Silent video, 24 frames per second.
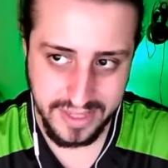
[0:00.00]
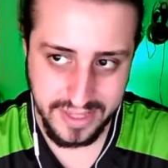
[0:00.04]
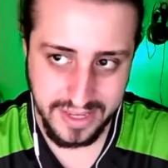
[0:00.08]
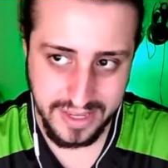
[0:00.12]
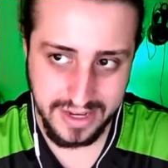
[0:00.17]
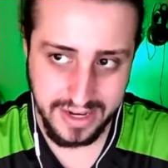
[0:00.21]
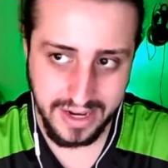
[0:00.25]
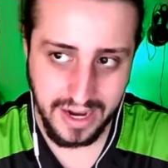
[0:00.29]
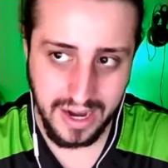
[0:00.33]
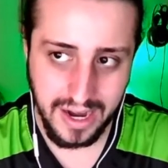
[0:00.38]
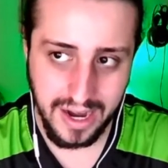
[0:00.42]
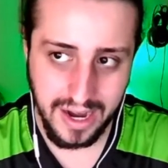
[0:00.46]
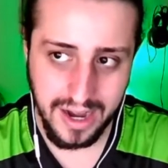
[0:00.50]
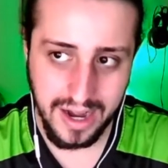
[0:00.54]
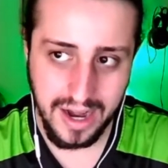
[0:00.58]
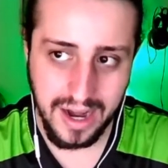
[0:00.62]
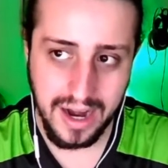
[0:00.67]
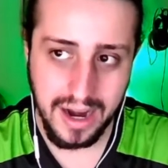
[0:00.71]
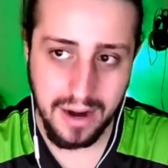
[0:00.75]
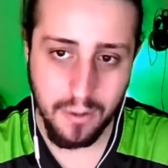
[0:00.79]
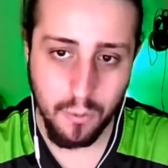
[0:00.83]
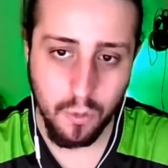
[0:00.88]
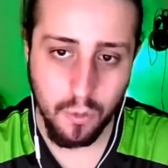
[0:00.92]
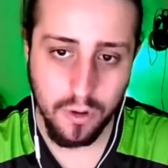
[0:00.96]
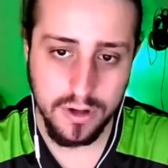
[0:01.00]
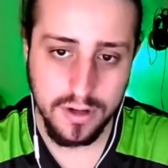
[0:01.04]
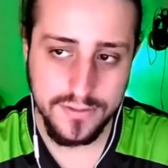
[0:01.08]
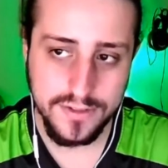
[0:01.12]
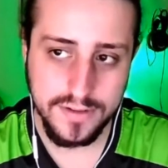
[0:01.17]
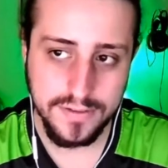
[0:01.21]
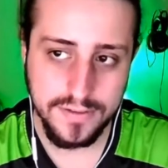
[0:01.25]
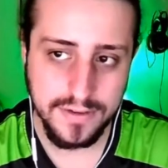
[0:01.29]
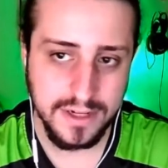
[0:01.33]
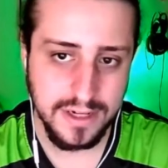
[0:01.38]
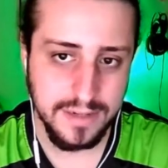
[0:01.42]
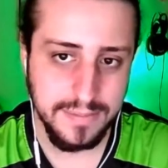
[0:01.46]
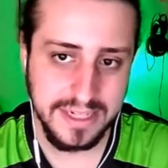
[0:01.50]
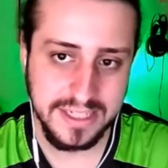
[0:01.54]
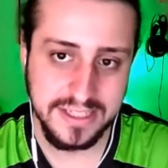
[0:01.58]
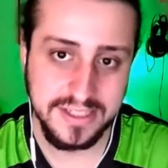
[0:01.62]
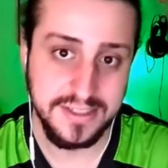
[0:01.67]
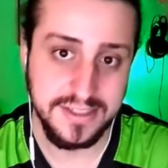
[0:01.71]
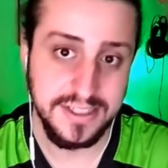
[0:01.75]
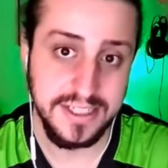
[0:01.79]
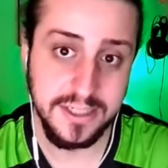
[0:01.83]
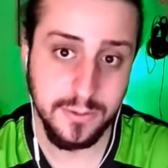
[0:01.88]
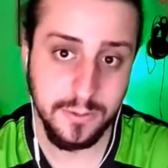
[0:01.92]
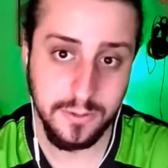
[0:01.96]
I wonder if they're ever going to make a
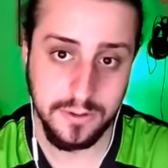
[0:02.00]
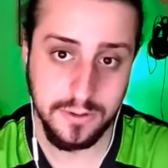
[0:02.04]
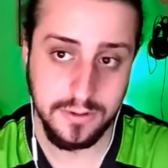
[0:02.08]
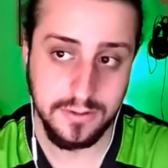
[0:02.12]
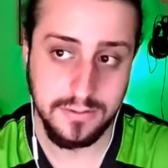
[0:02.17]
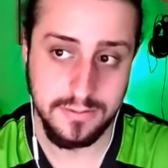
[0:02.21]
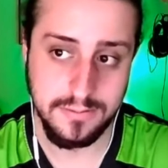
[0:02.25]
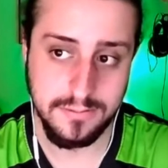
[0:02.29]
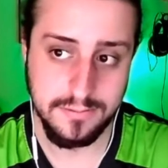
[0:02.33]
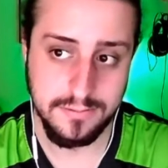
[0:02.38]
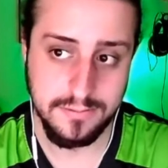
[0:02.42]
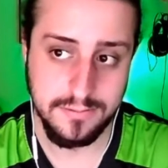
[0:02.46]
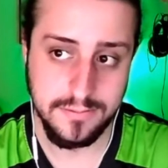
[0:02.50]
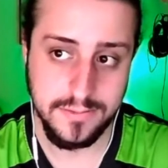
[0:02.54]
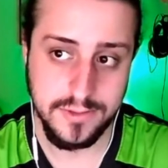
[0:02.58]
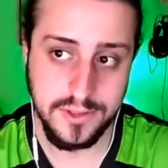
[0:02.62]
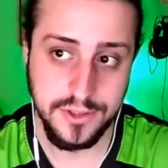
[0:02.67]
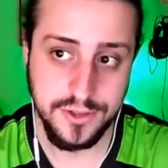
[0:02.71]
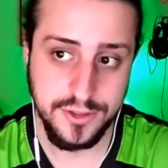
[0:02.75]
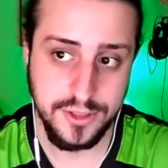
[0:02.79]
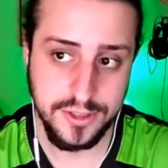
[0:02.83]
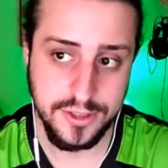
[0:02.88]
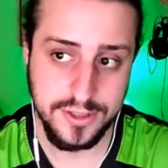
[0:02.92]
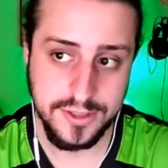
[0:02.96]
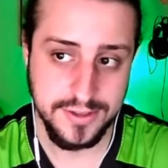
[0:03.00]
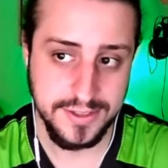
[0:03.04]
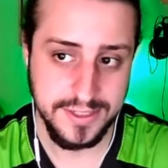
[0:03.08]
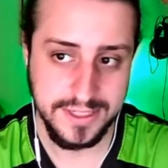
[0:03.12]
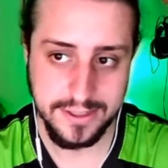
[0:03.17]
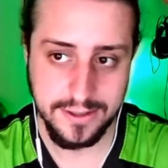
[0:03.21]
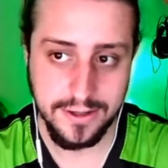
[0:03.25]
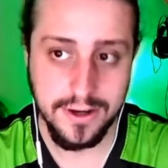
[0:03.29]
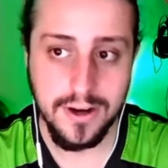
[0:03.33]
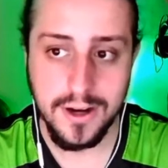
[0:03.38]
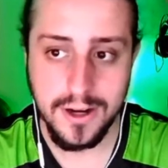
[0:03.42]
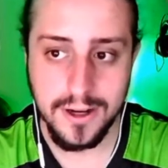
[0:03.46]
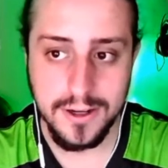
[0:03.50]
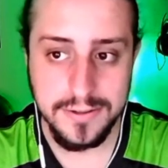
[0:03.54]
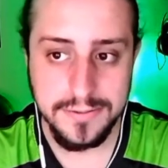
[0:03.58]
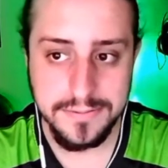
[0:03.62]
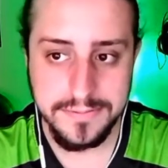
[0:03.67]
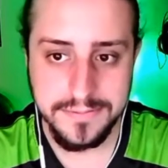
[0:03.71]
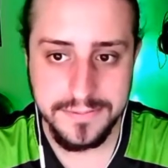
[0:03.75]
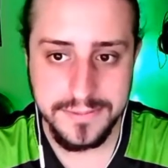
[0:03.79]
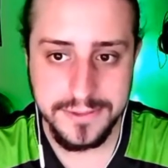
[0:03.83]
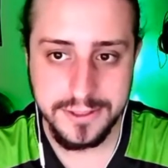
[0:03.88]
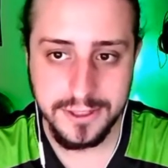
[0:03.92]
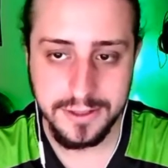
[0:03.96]
sequel to Justice League at
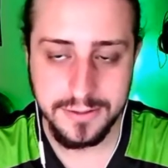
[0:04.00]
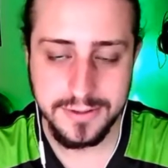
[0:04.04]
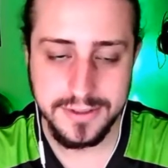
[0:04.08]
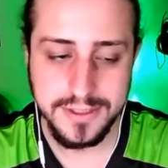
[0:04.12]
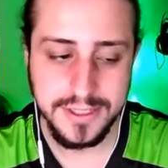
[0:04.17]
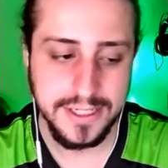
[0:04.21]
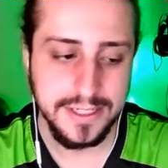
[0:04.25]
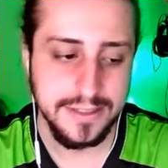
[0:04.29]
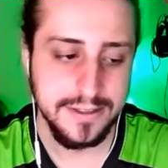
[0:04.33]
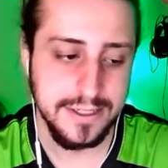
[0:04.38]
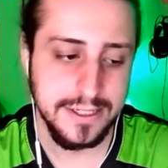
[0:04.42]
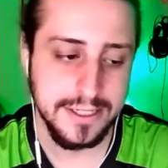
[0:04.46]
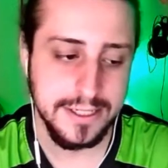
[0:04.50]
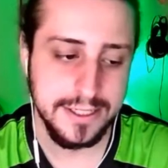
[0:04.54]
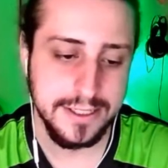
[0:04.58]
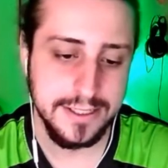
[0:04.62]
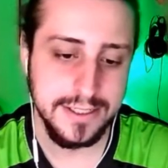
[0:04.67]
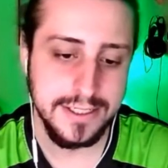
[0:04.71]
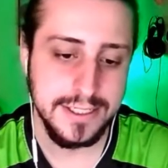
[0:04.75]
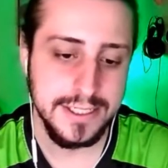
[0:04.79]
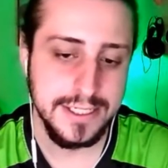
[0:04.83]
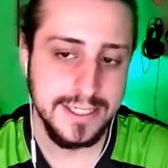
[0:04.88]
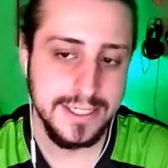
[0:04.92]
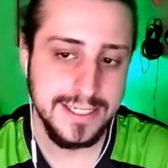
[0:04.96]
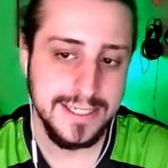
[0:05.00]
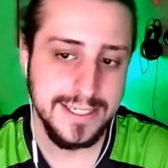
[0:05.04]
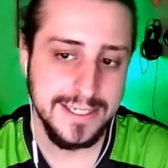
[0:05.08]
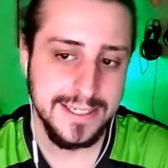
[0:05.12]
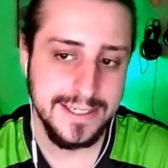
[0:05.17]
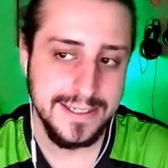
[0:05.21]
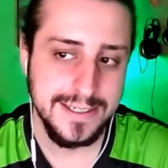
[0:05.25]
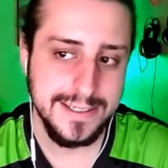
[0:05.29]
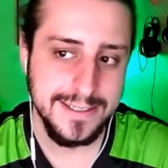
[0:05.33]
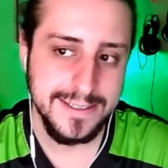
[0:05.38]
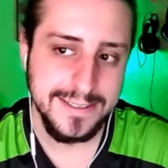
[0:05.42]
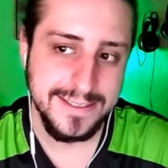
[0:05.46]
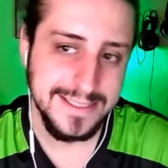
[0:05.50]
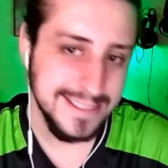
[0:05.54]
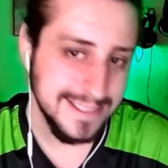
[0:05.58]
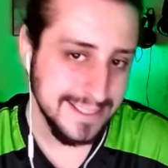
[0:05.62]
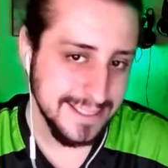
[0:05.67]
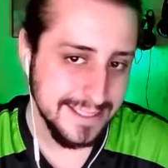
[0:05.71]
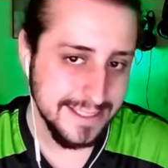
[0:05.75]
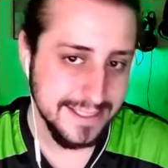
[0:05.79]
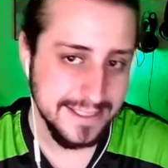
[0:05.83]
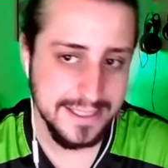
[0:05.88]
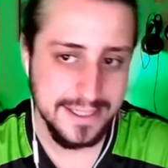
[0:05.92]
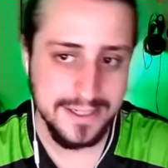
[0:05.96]
all. You know what I'm saying? Like,
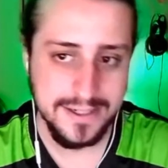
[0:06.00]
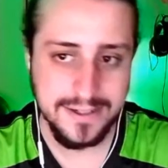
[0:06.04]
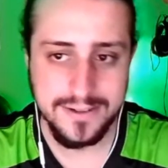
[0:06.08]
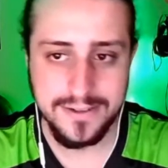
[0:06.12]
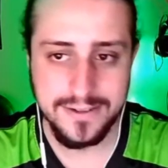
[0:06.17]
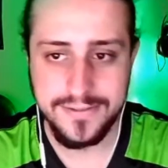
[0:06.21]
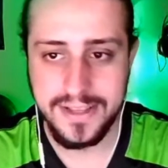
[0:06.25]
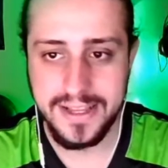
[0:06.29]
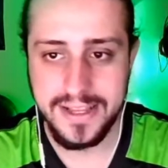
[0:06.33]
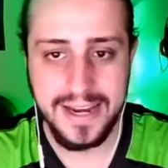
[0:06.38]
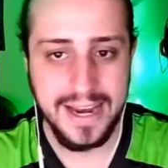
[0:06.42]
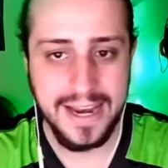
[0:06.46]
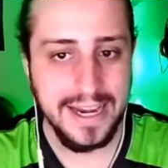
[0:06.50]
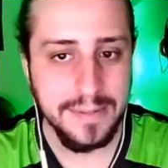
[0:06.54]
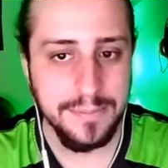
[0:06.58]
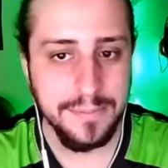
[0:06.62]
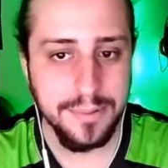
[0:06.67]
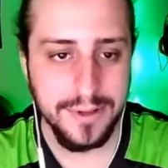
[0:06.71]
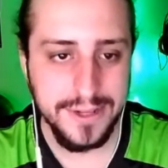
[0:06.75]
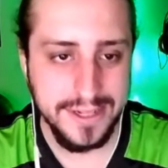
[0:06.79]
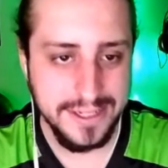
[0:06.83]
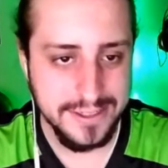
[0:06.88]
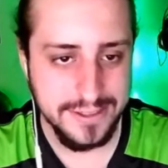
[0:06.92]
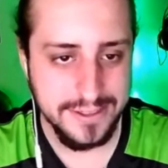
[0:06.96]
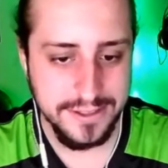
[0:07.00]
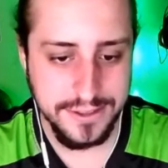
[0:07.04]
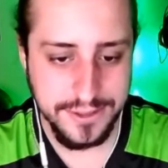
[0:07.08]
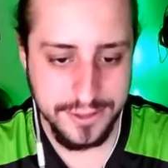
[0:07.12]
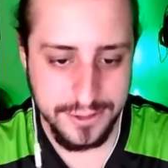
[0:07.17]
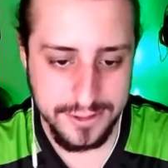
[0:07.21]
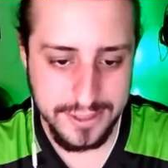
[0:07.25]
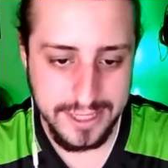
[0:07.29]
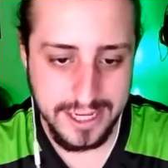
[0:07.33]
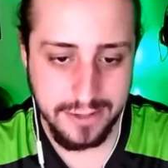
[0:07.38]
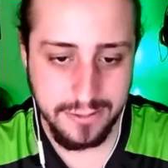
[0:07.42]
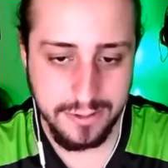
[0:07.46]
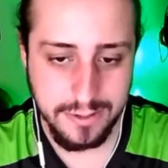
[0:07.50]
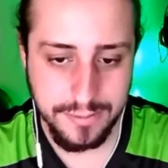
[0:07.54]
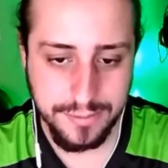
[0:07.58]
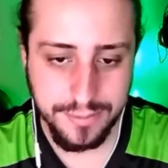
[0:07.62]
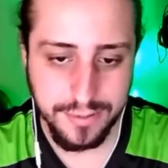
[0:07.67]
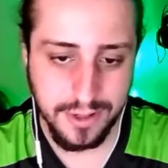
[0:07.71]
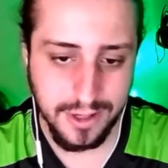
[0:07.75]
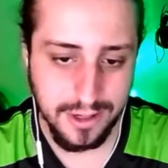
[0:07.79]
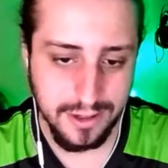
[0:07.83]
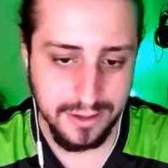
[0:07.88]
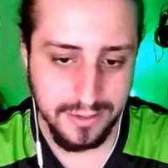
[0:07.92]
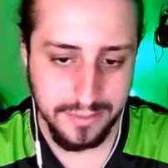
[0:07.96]
if they had any plans to do that, we'd
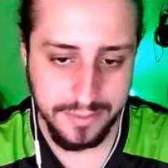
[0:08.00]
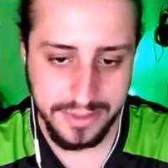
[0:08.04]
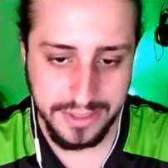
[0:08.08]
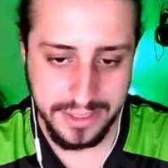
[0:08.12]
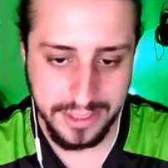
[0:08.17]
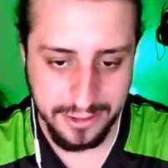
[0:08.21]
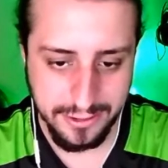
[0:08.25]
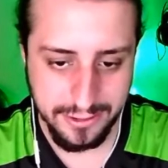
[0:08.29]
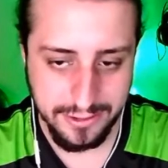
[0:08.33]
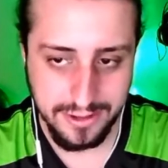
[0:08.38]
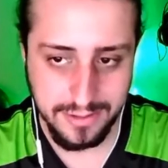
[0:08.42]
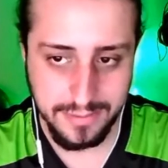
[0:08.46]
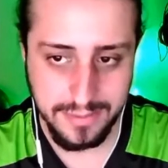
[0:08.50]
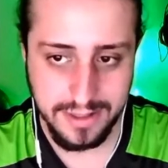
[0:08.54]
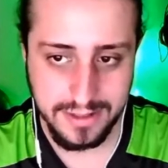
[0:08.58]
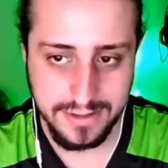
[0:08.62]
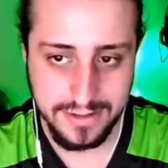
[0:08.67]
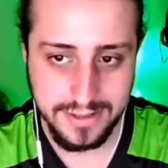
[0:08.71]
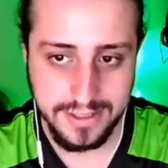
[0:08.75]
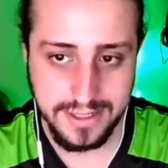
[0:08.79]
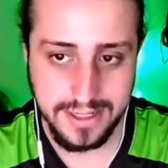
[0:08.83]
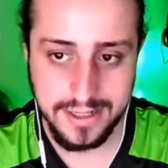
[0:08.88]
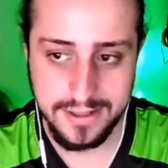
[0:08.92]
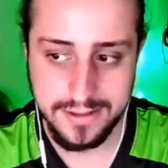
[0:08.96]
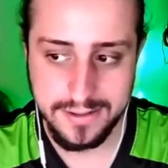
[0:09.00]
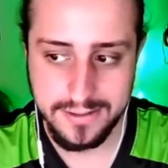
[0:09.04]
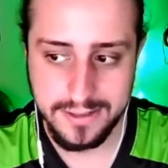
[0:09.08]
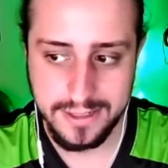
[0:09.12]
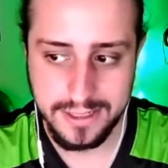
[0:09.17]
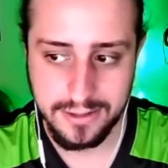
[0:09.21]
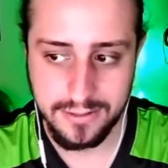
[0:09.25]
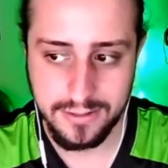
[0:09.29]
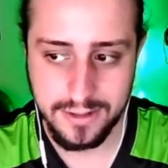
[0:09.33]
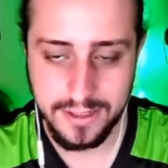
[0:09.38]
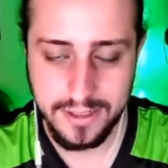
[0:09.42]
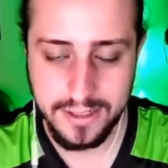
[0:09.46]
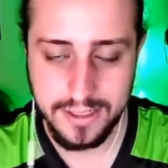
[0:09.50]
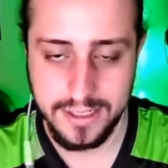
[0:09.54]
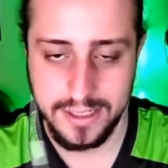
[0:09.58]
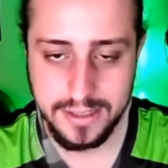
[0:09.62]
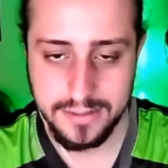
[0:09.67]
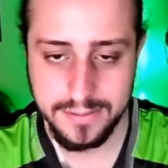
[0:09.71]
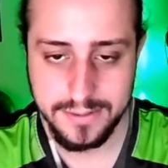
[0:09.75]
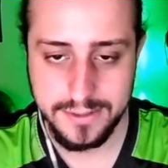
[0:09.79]
probably be hearing about that right now.